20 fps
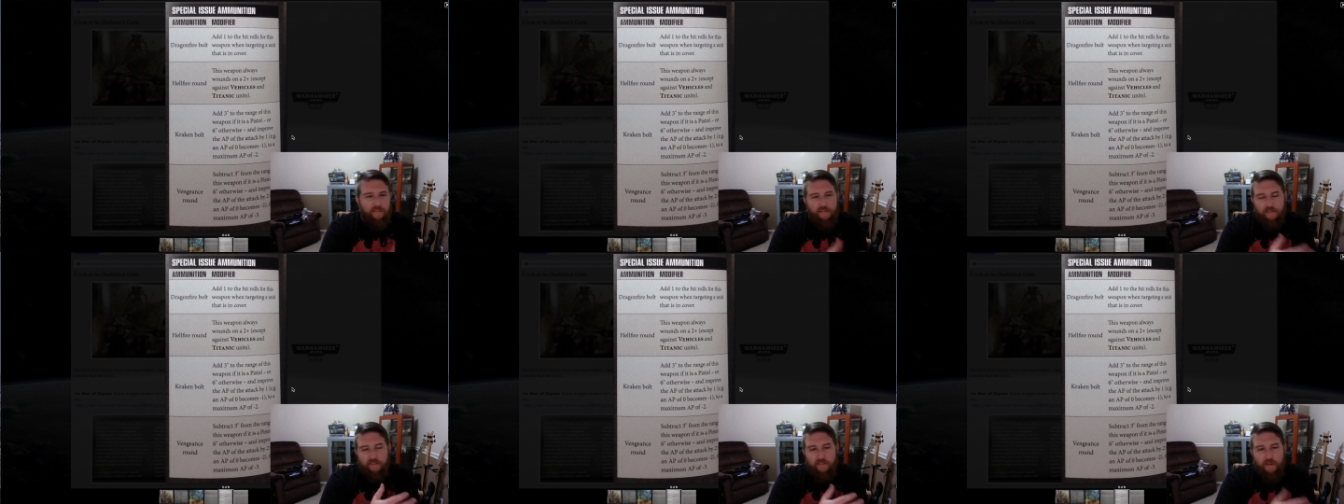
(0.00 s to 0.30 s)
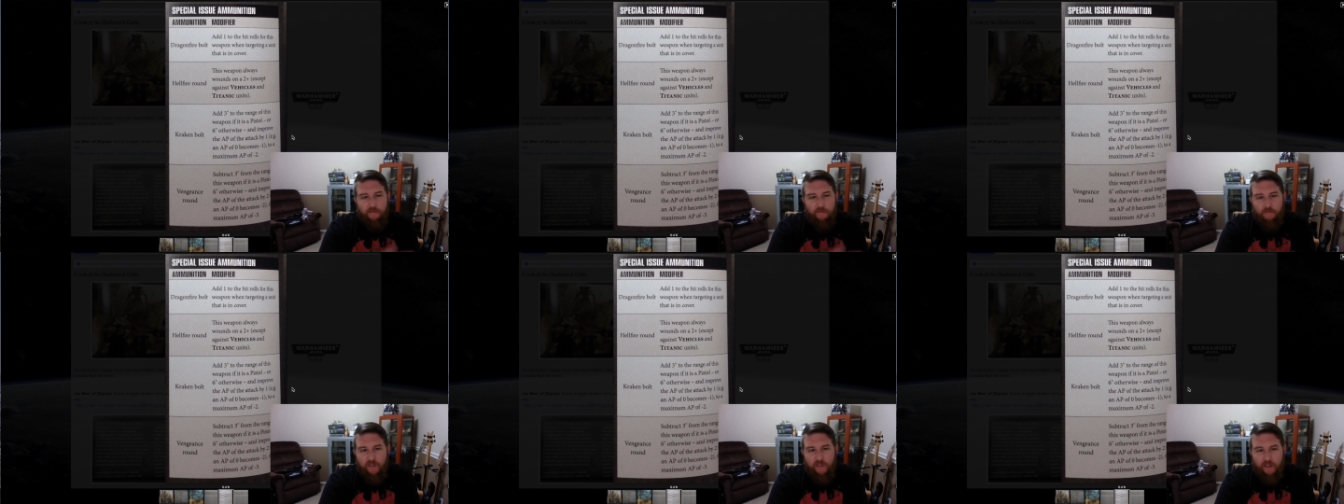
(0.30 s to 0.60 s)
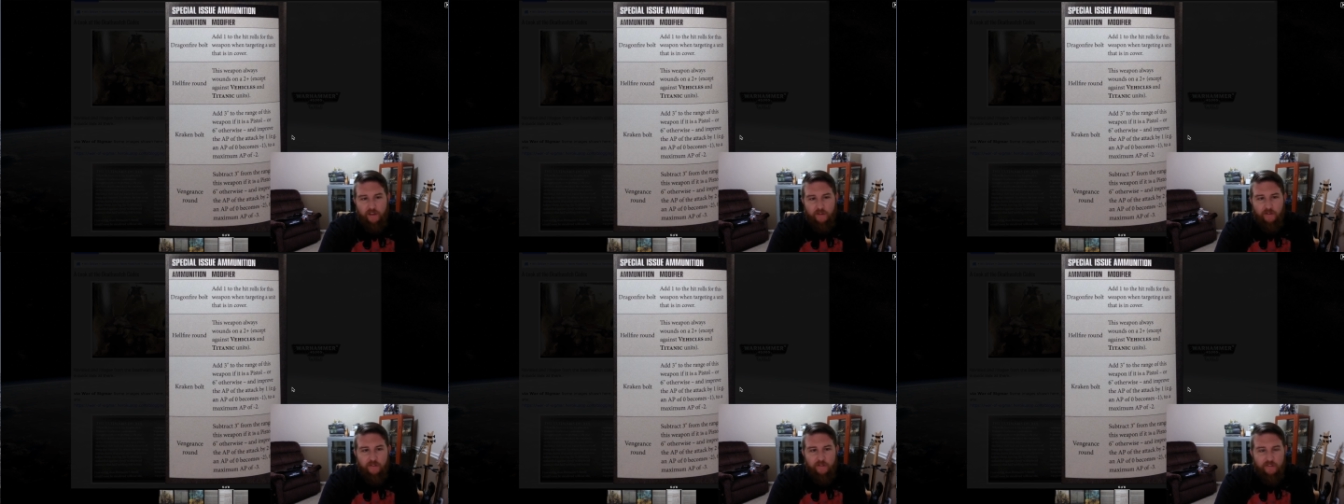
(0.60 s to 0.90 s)
except
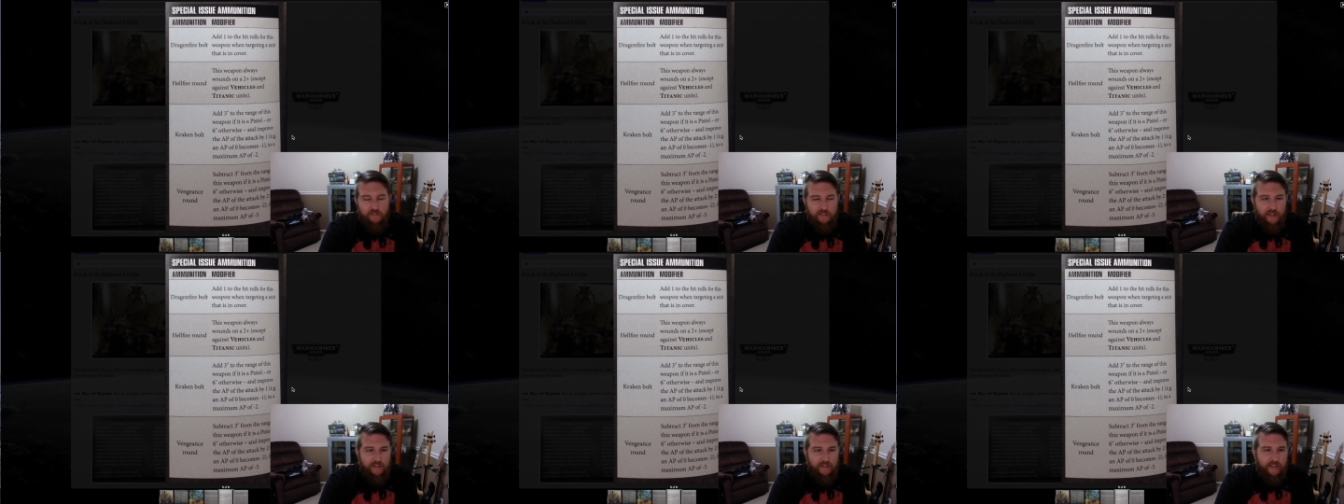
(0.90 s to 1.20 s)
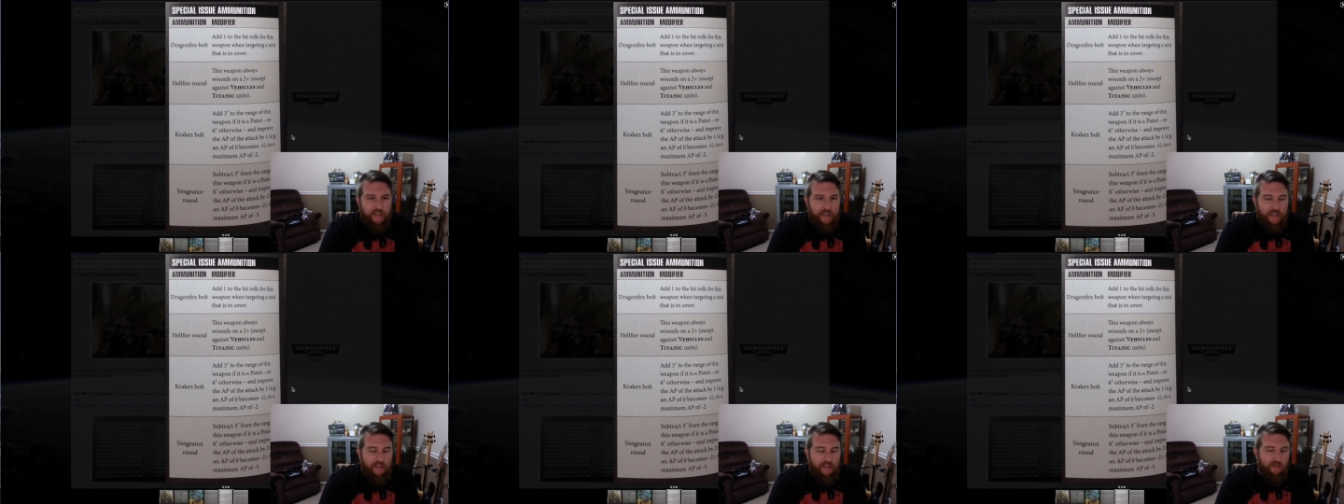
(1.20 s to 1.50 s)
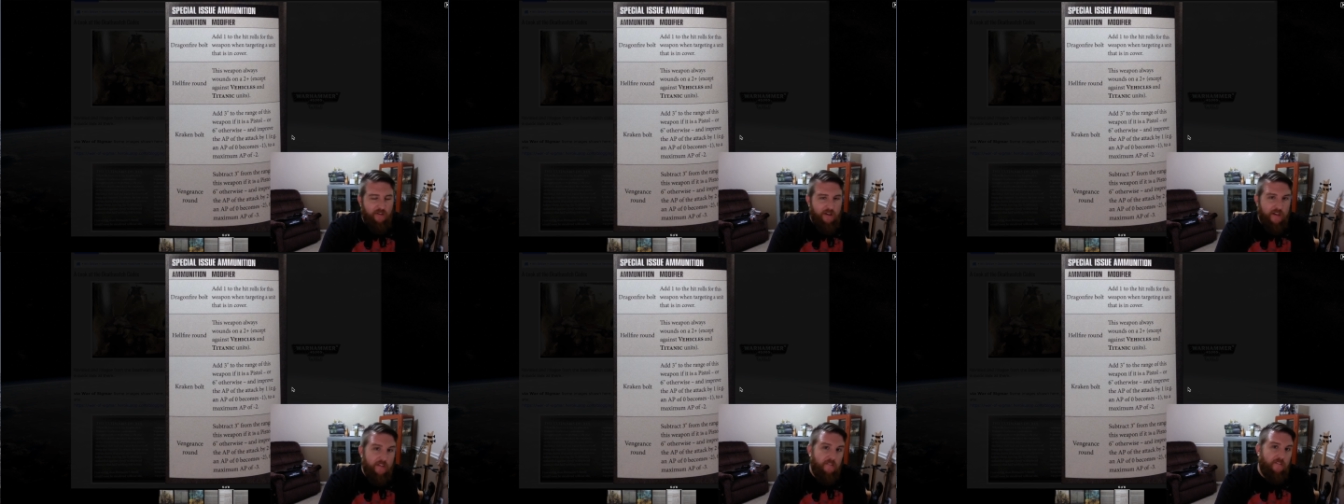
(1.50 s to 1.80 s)
vehicles and Titanic
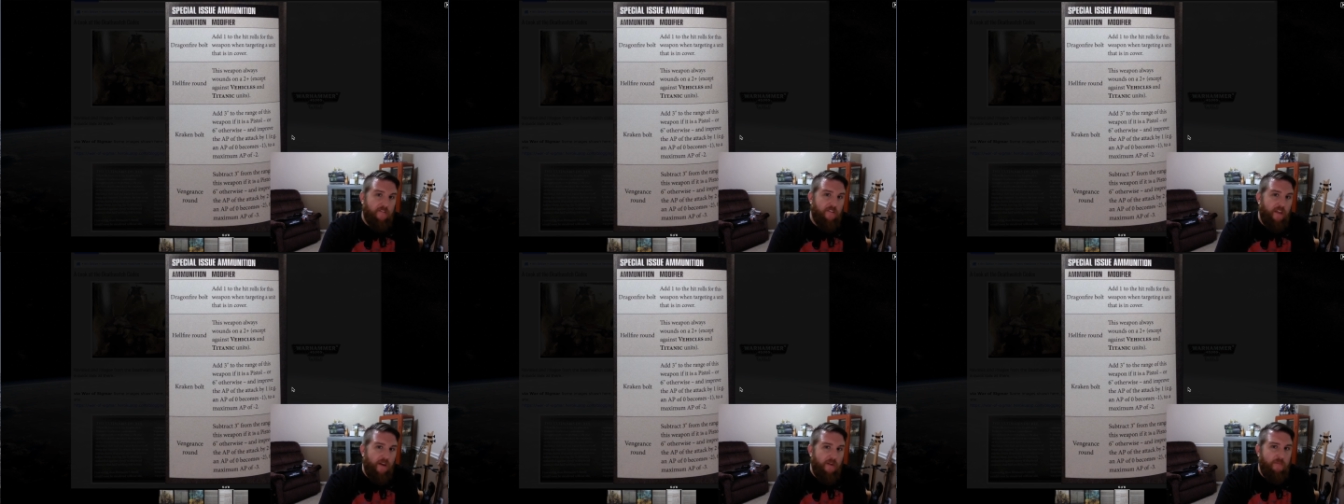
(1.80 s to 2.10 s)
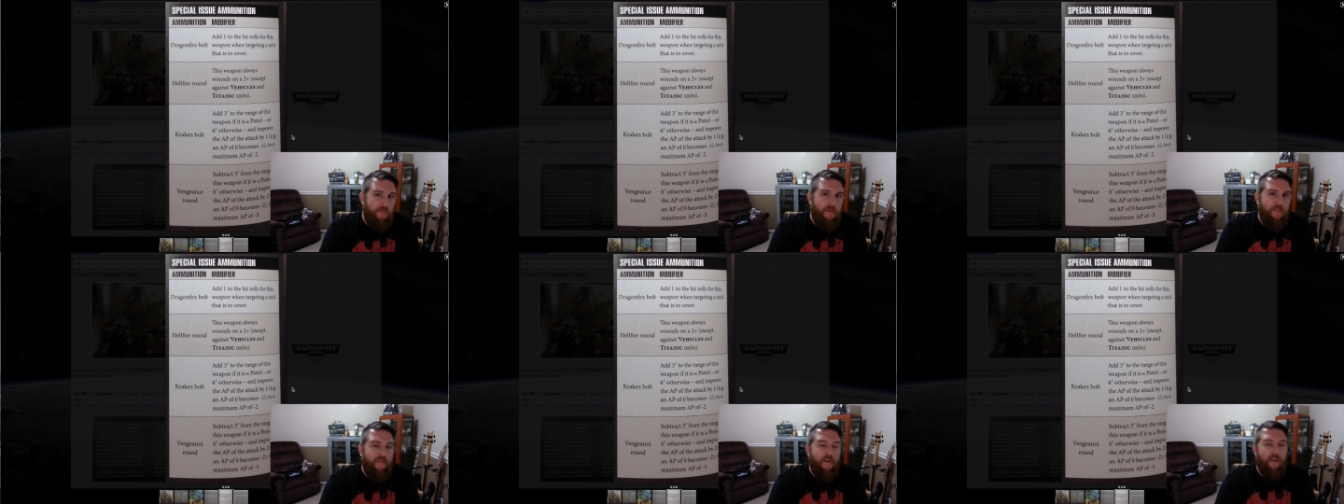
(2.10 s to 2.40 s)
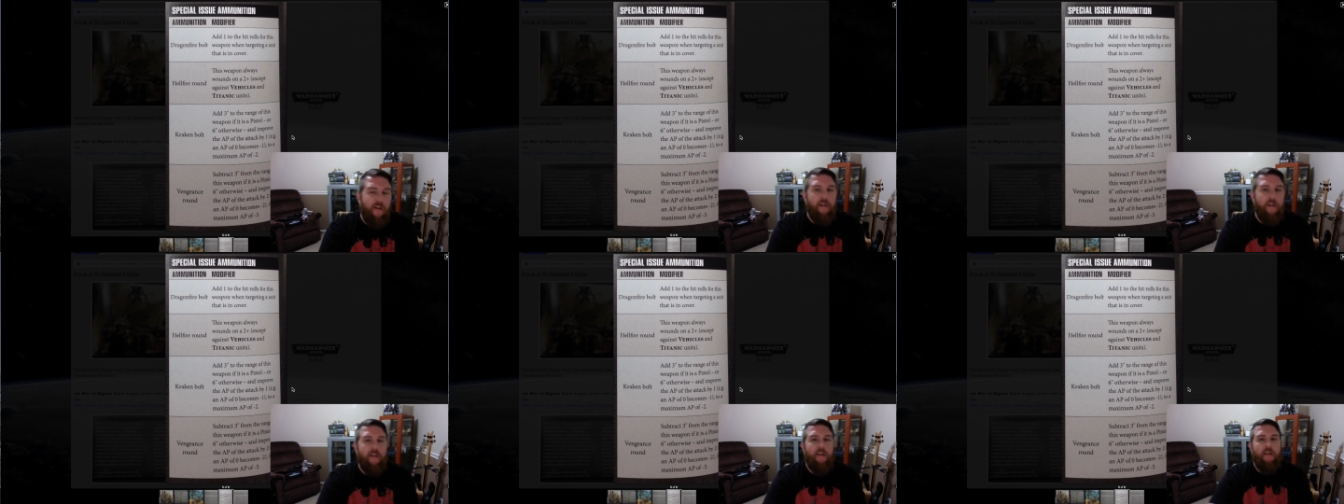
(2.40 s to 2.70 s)
units, so that would be
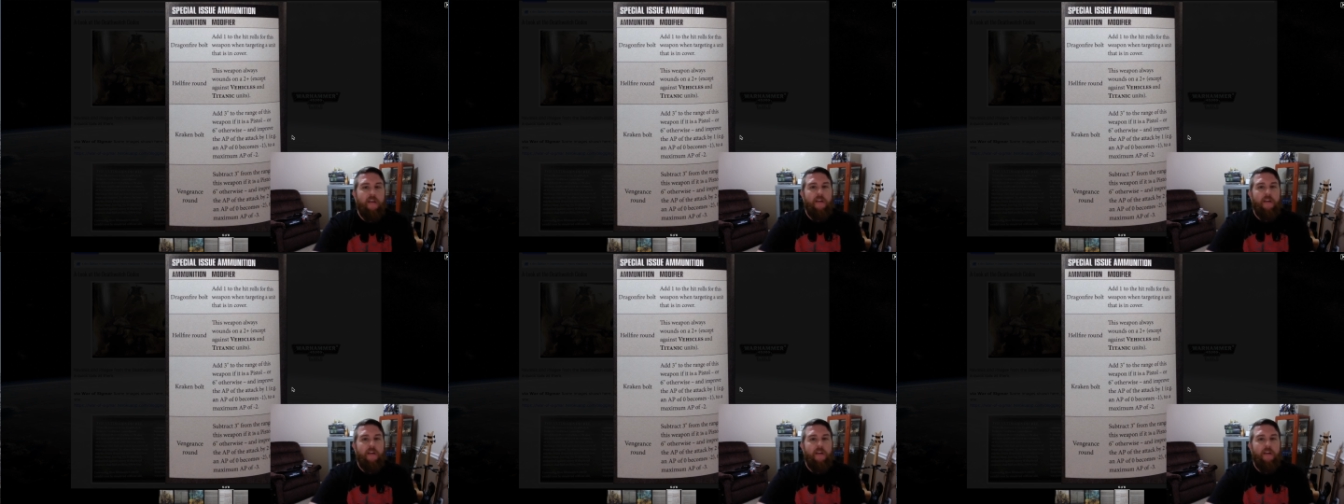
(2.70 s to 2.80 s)
very